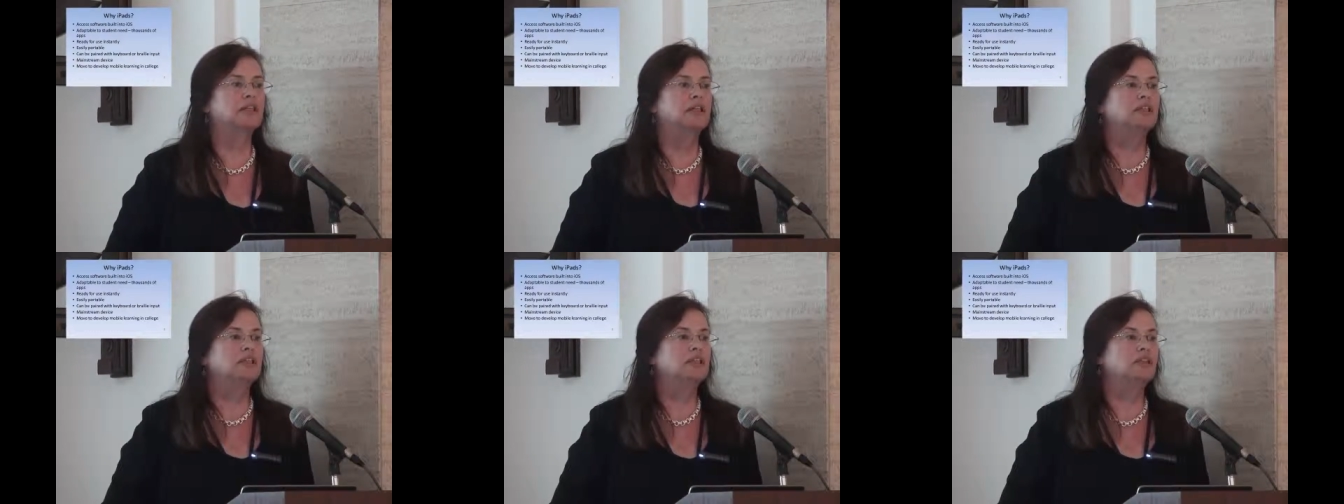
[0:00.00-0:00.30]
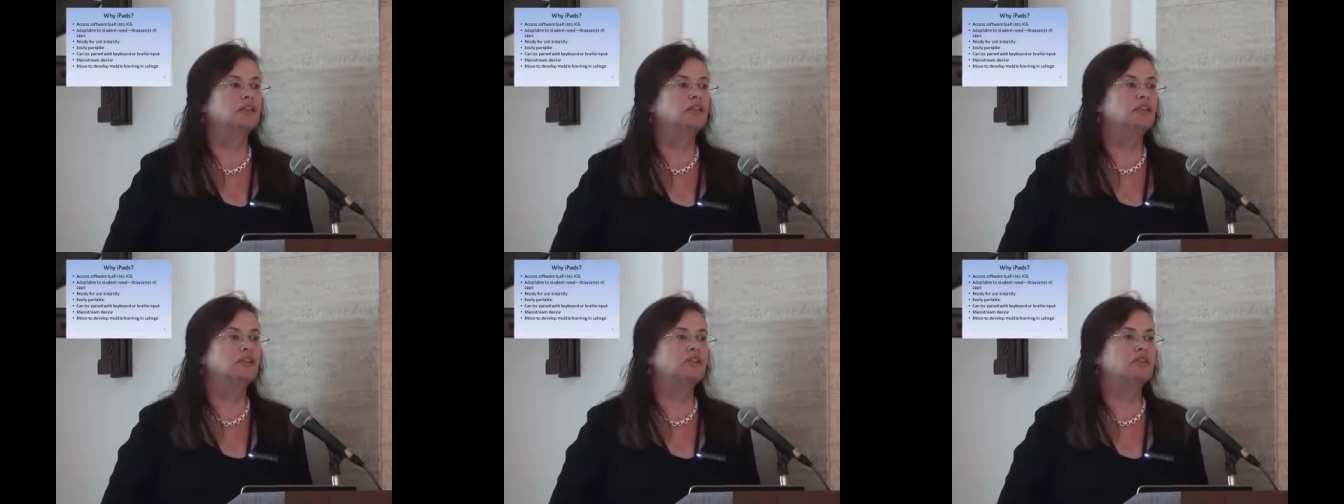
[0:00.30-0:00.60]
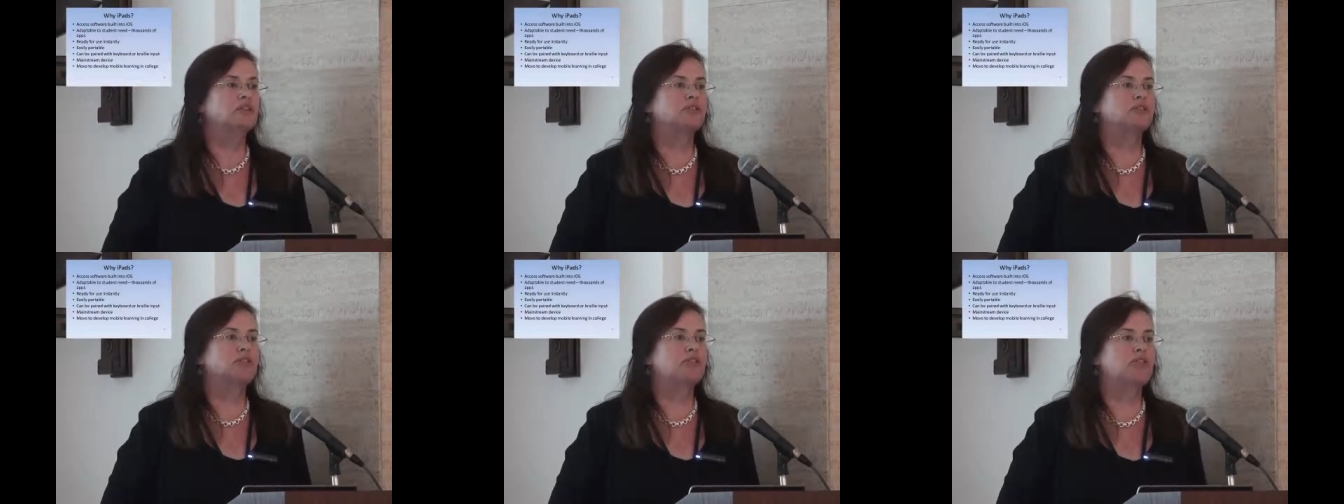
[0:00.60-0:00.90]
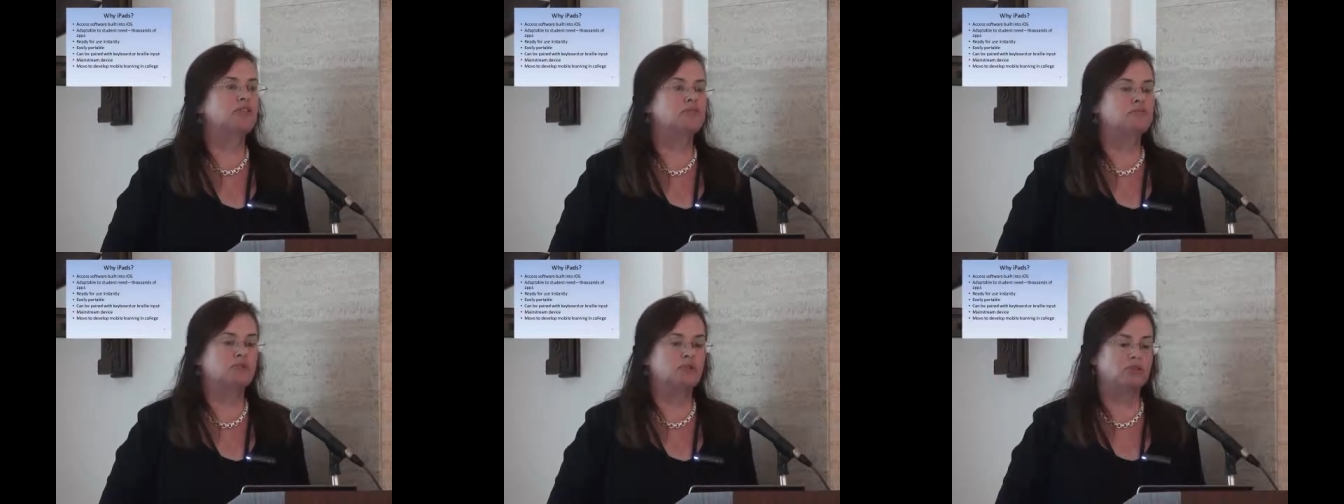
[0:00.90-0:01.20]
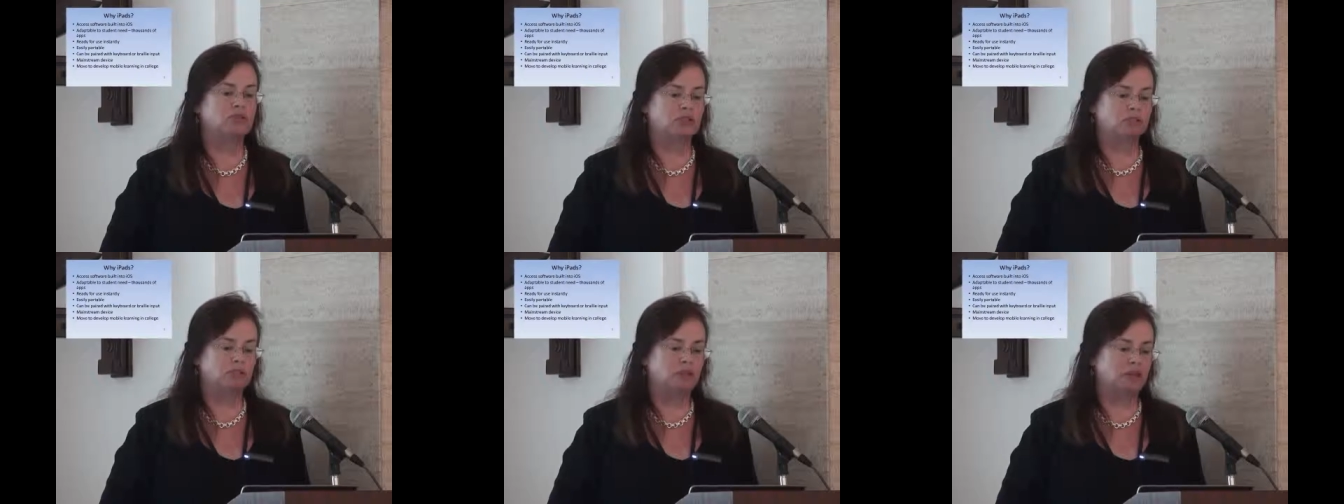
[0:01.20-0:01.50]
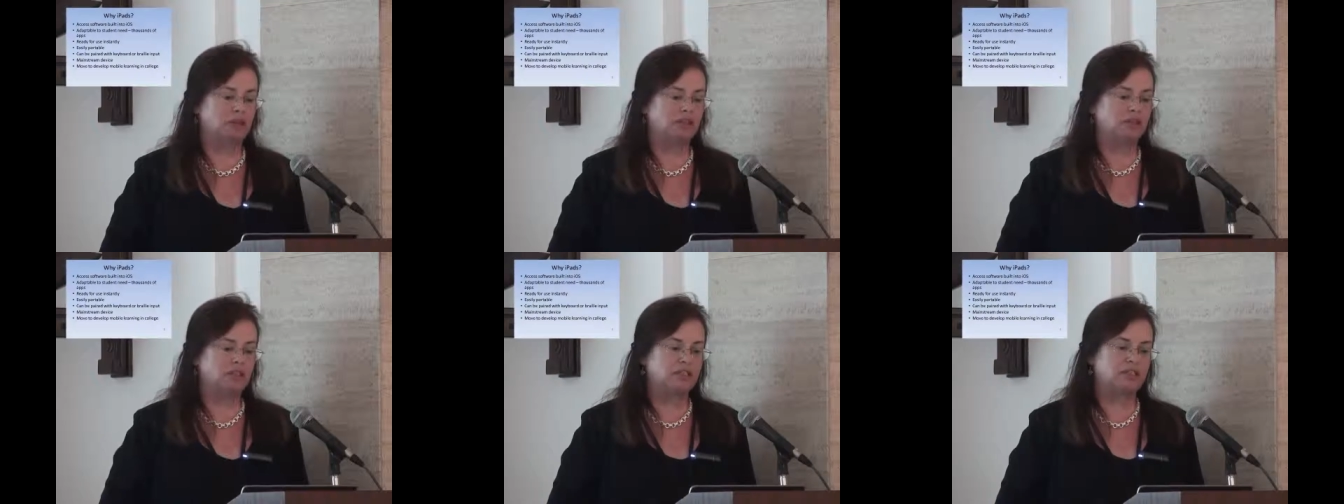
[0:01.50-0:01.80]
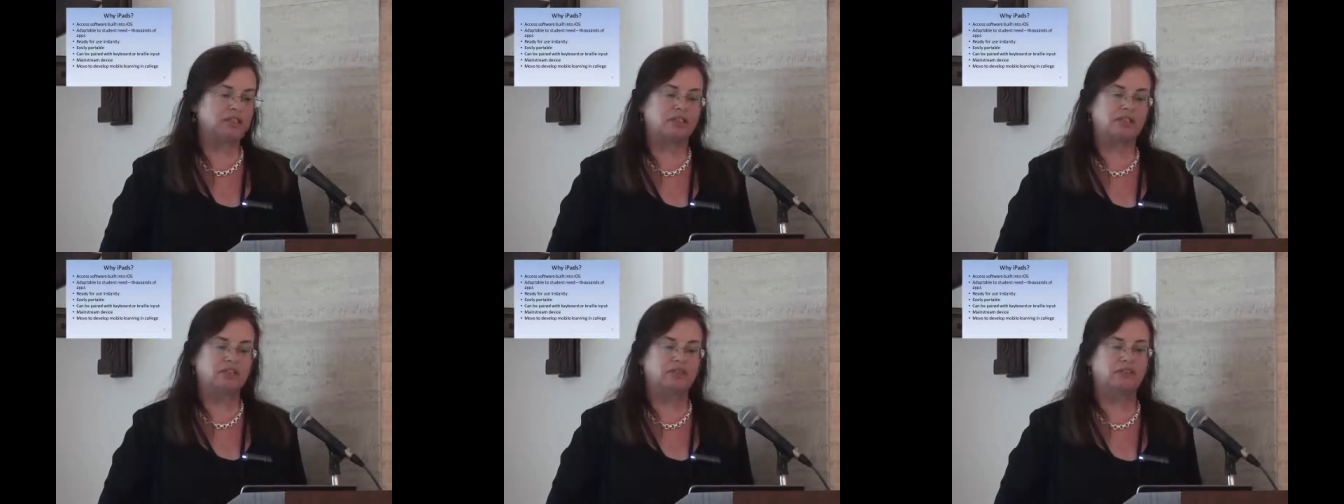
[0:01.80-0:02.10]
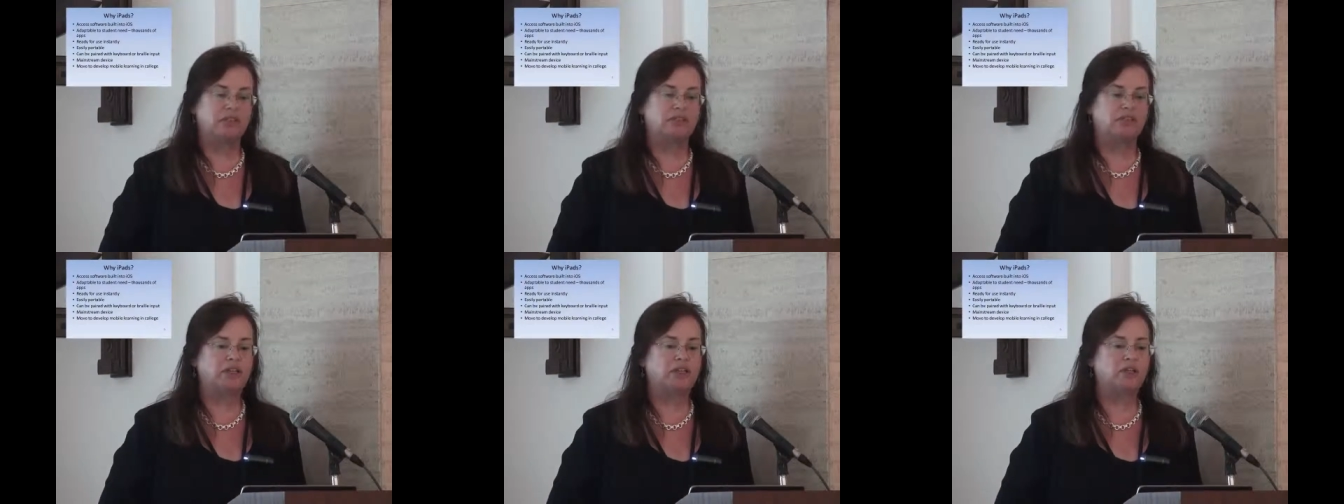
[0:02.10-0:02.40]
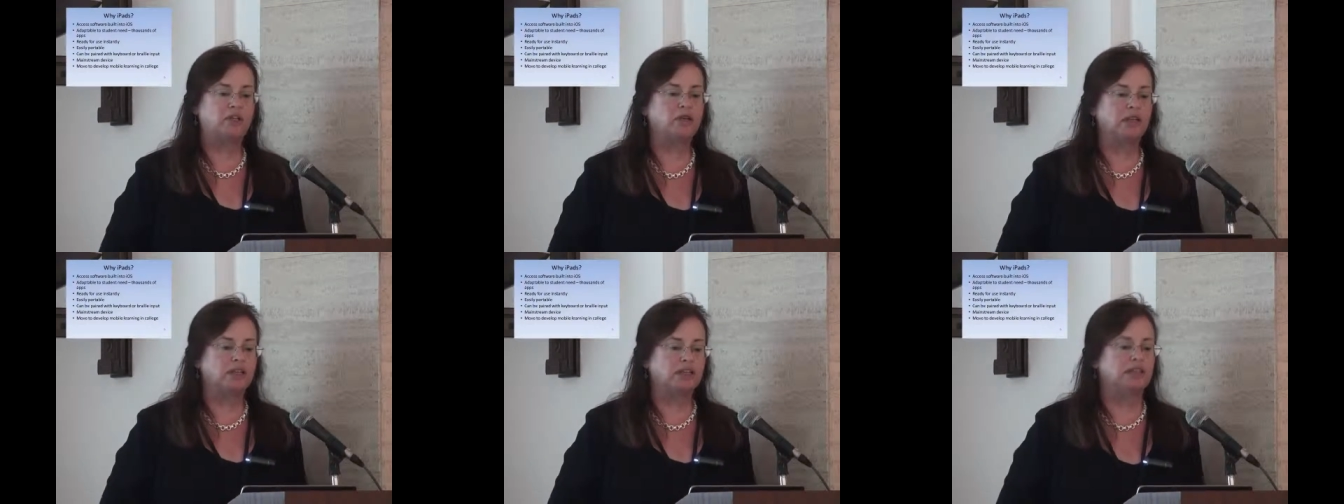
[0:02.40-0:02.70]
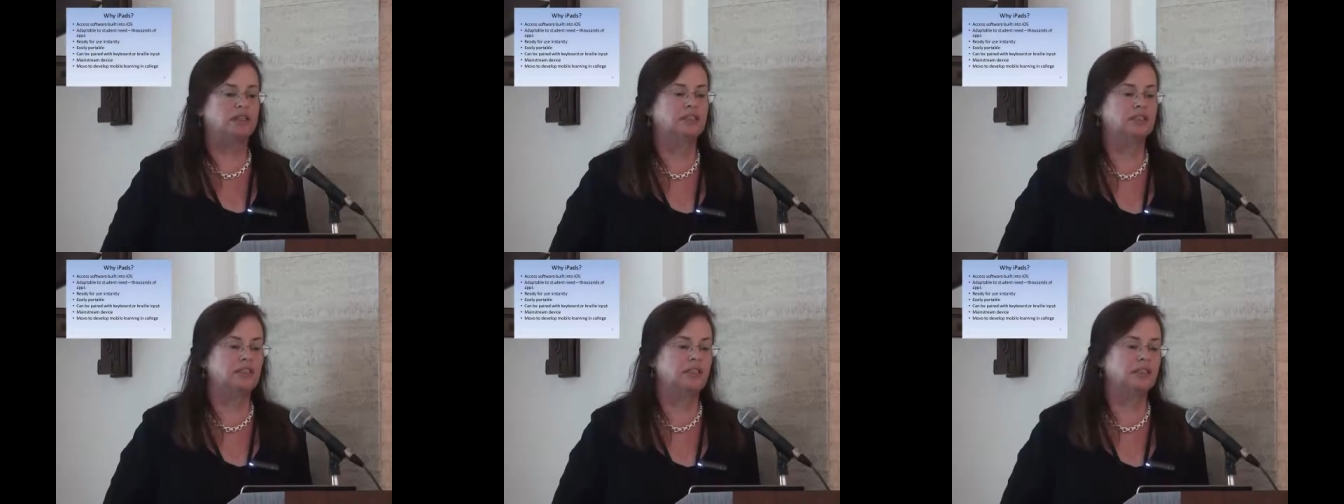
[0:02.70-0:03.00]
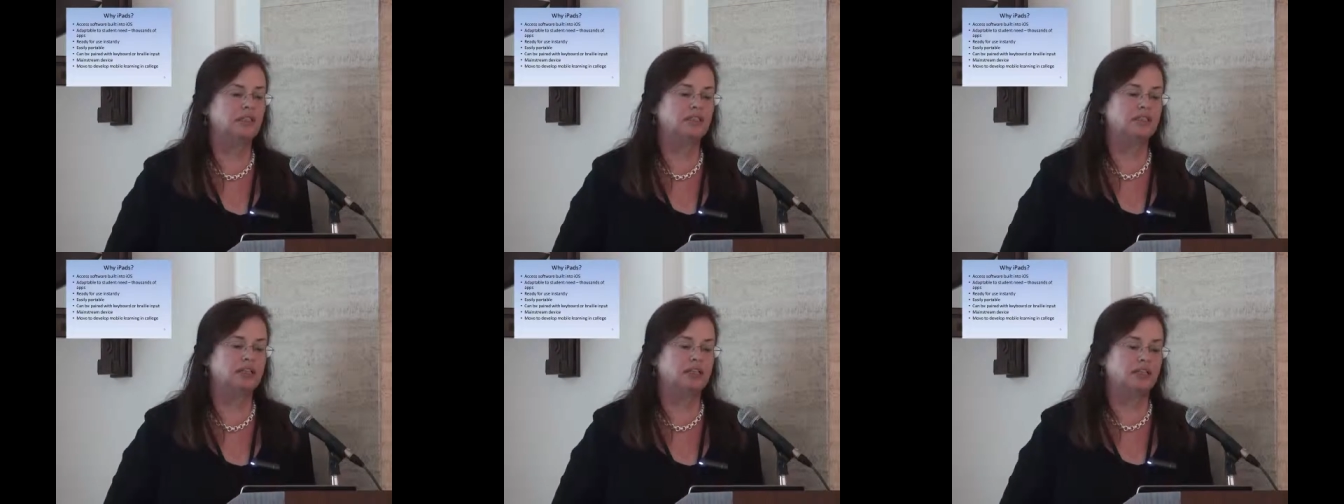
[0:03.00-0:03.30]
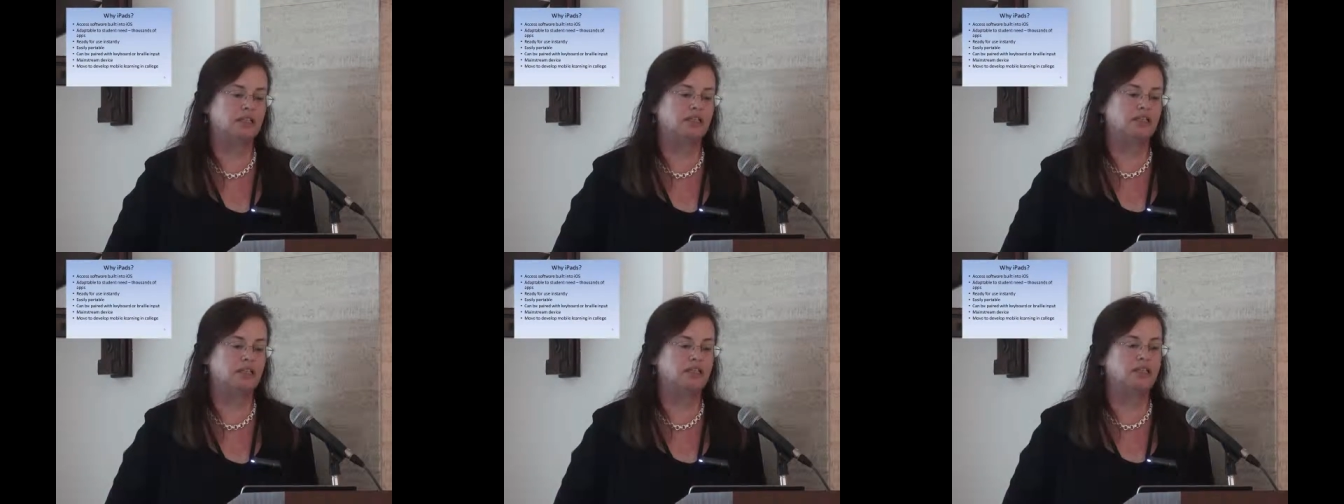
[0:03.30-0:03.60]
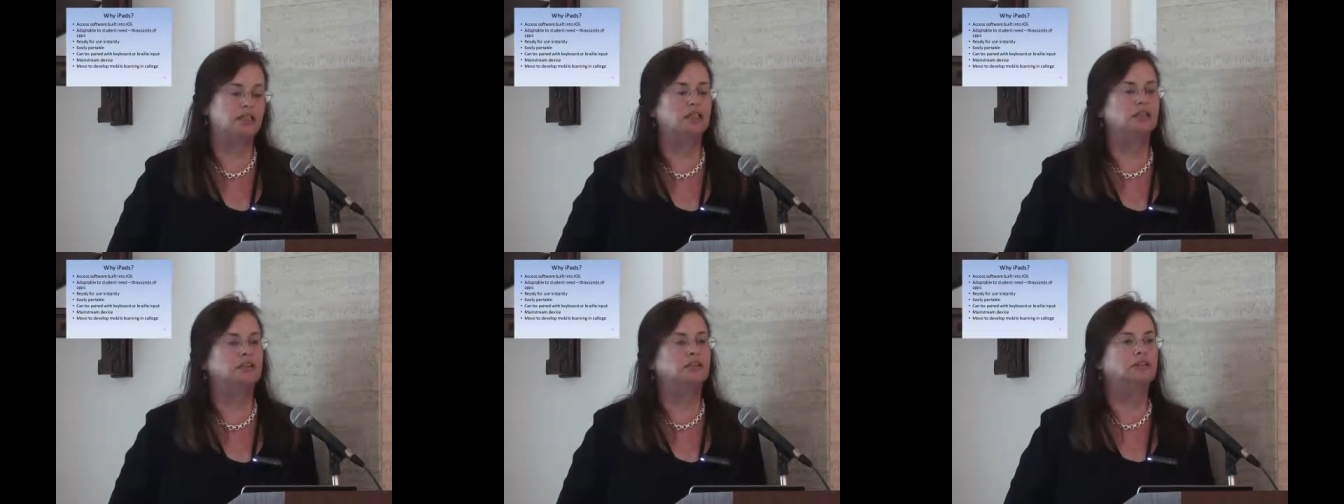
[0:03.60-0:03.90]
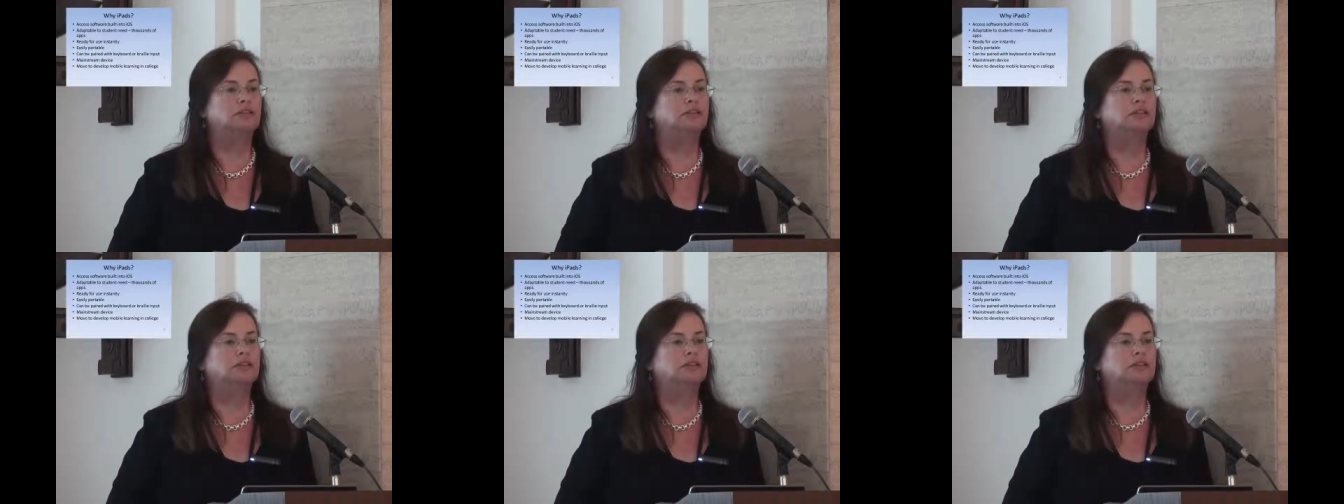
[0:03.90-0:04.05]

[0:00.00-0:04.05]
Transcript: There are lots of keyboard commands that are very quick and easy to learn.